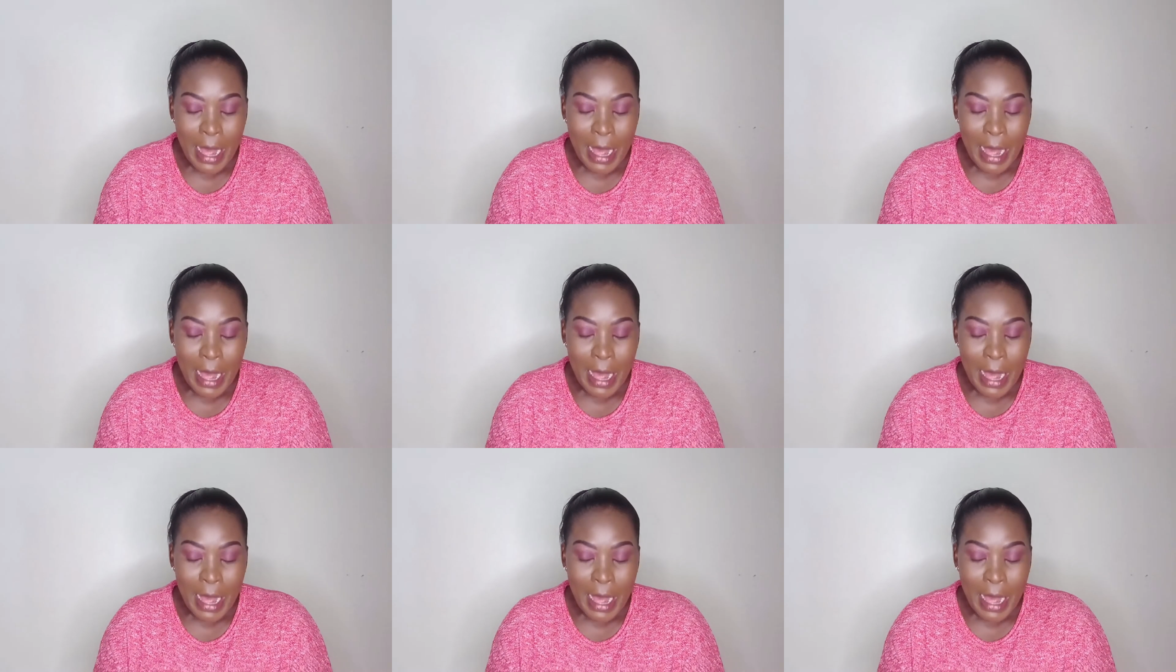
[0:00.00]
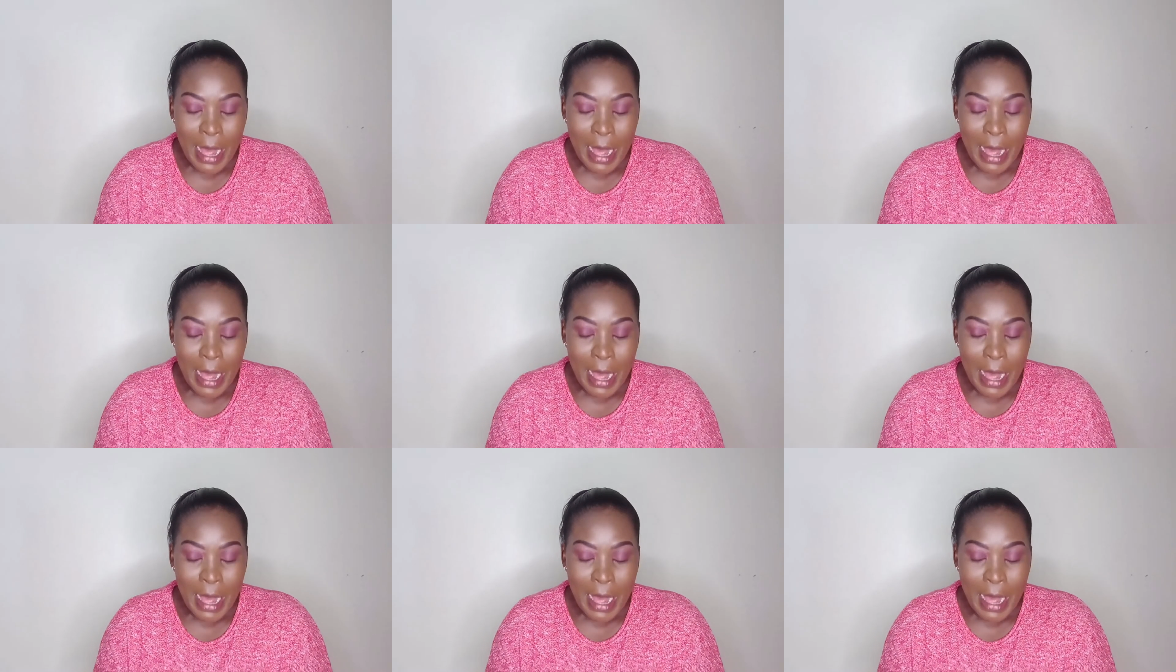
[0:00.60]

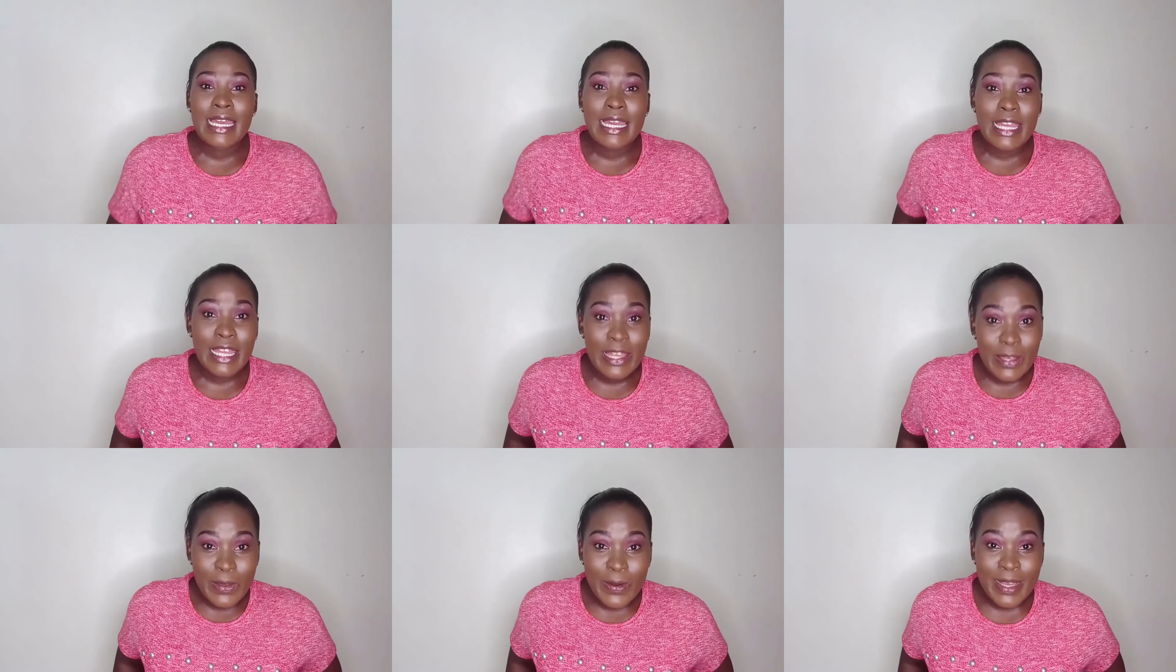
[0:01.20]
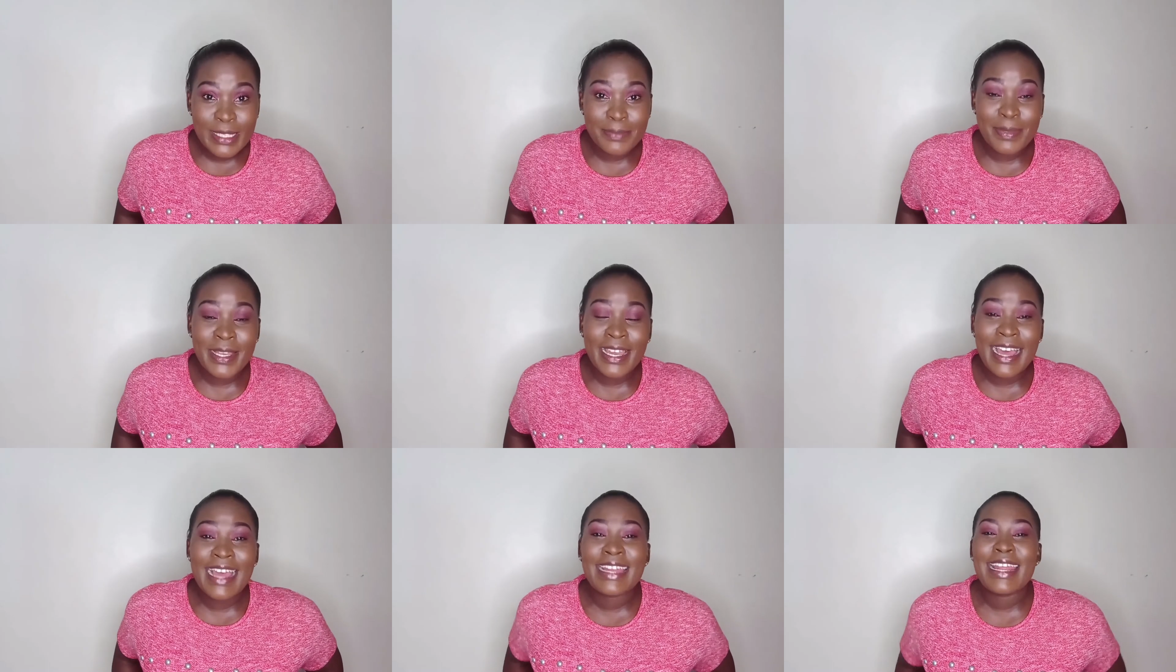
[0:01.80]
my
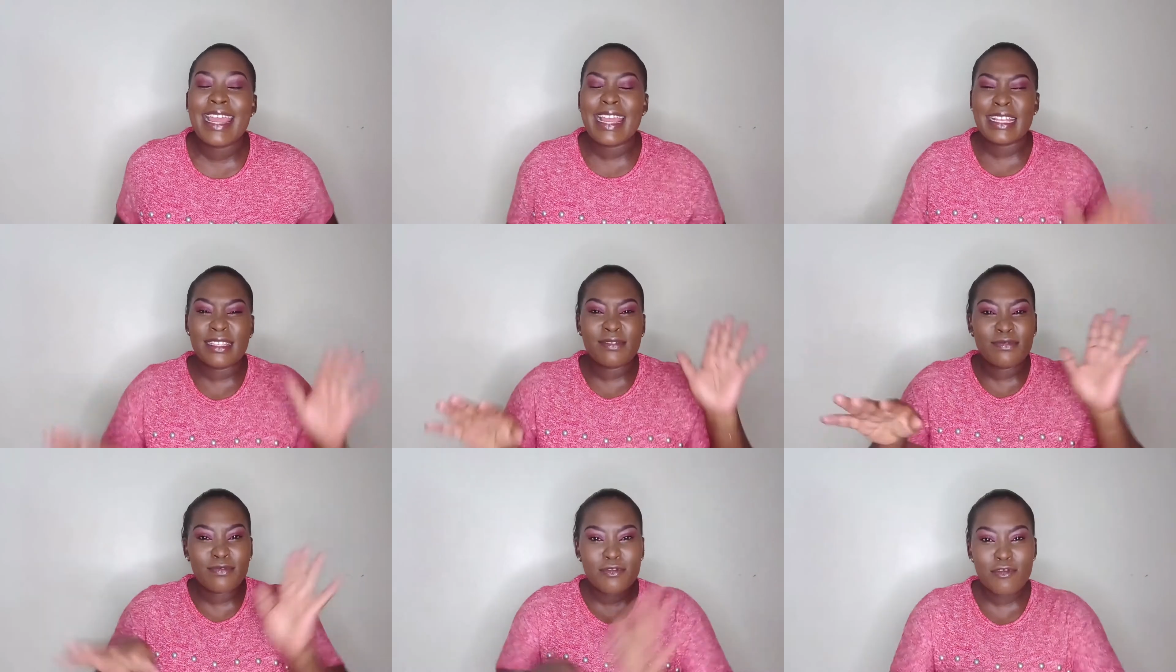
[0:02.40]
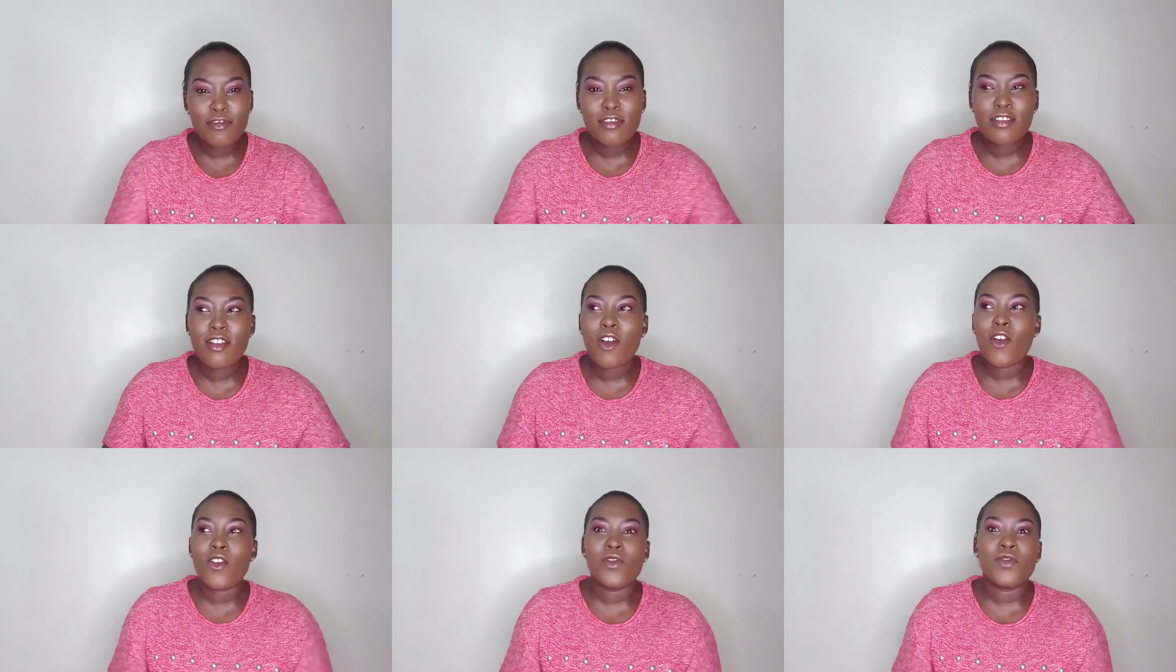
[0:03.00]
USB card is
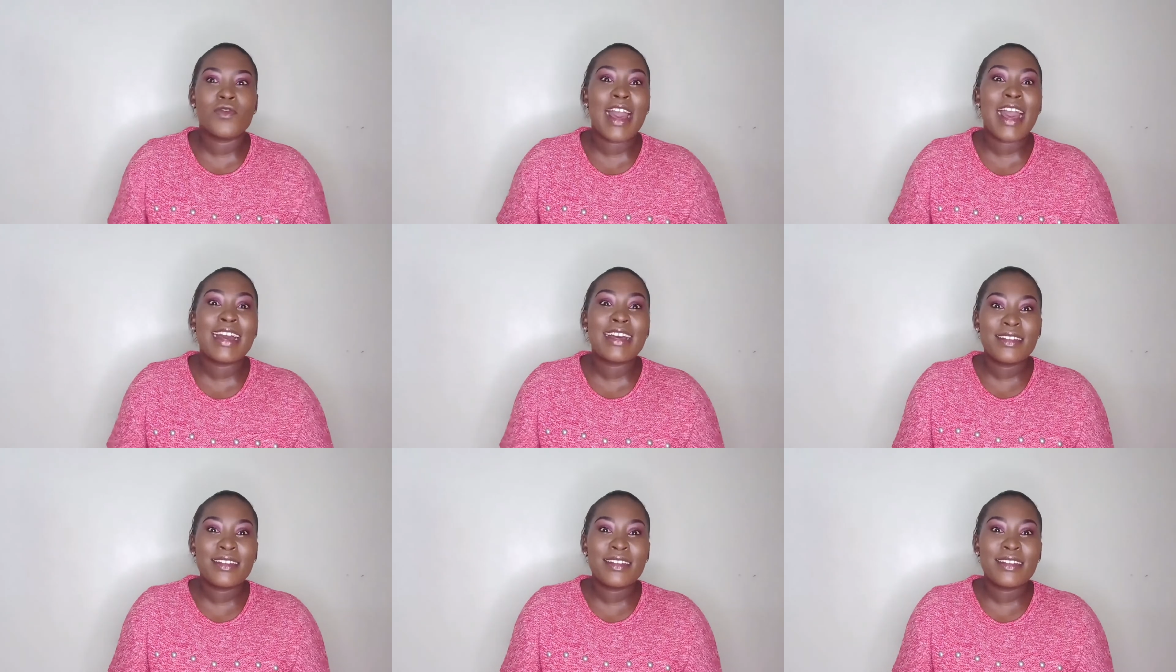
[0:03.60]
full of